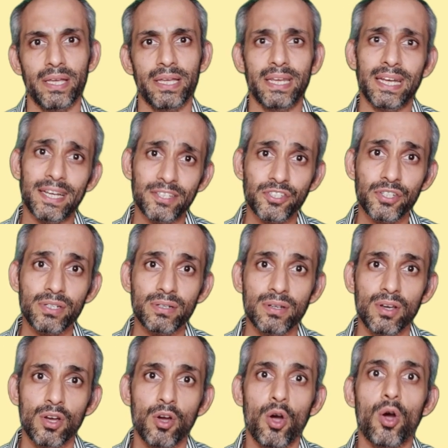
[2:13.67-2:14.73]
In addition,
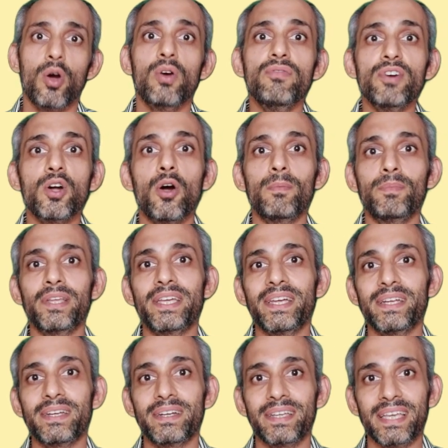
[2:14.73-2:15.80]

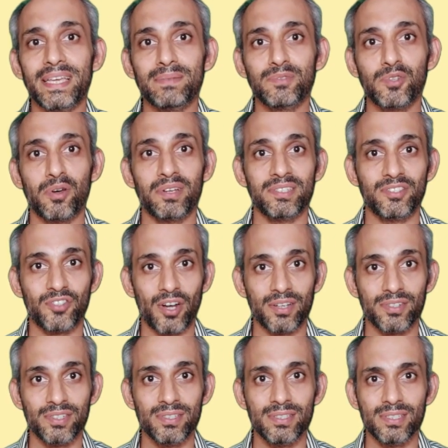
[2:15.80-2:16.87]
overcomplicated games or
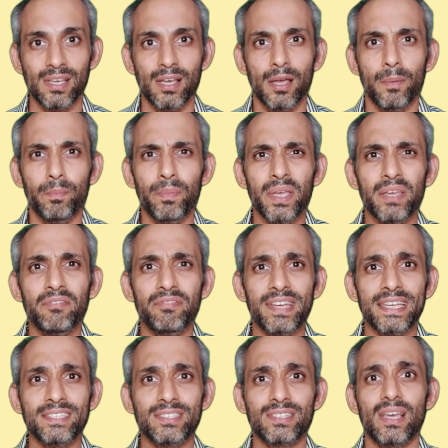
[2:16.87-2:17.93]
instructions may
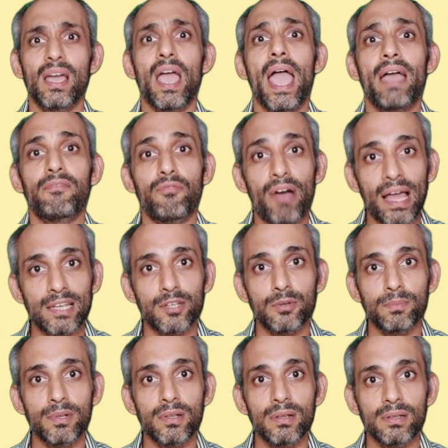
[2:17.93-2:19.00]
waste
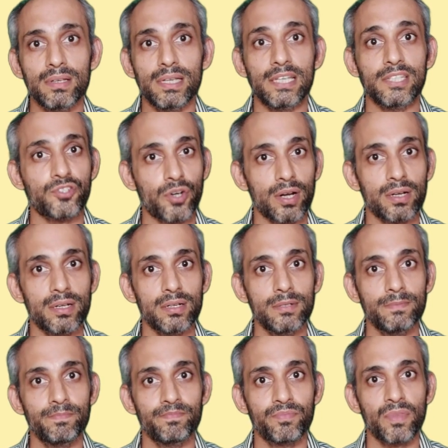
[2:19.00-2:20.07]
valuable instructor
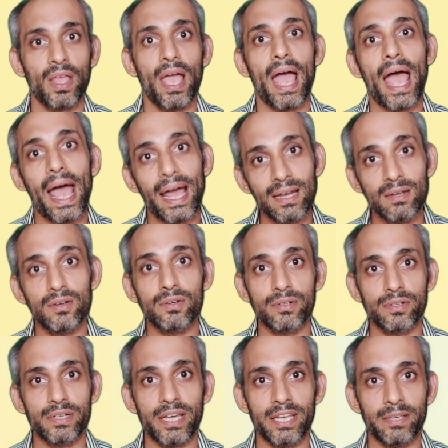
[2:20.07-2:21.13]
and
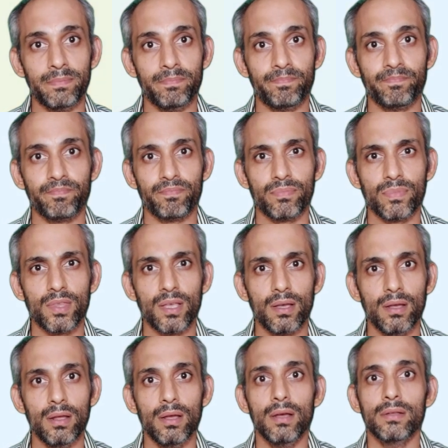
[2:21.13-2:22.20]
learner time.
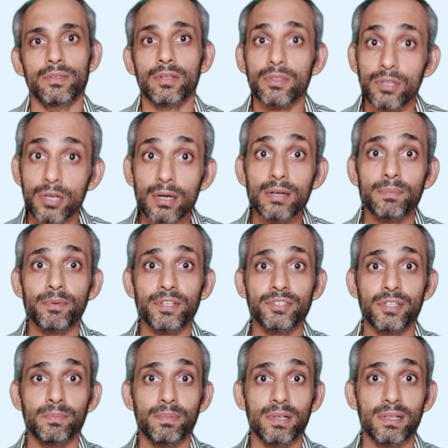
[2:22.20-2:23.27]
The third
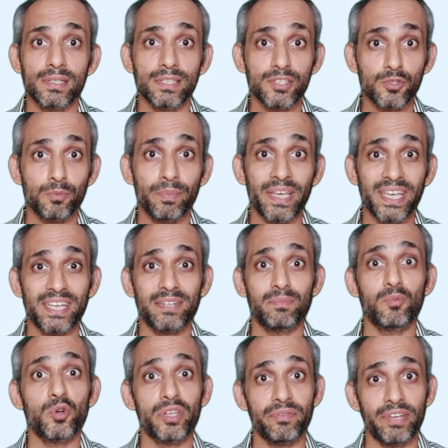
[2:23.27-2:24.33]
principle is to make it
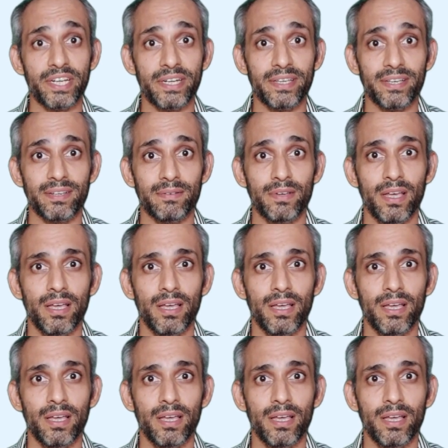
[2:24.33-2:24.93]
motivating.